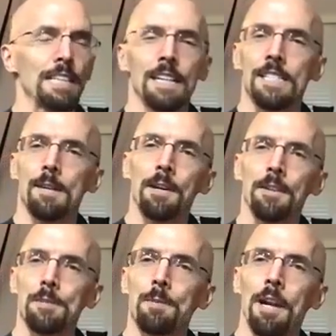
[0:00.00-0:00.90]
to hit somebody
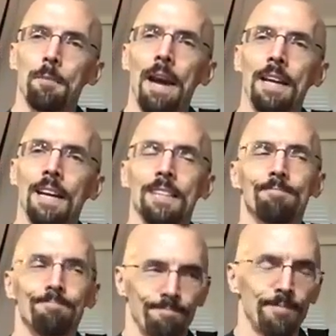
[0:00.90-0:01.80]
with a spinning back kick,
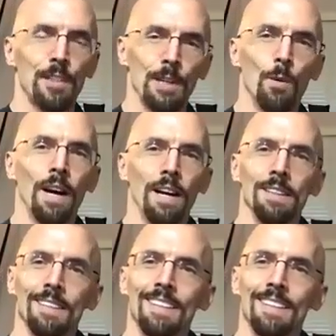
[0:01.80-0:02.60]
you did well.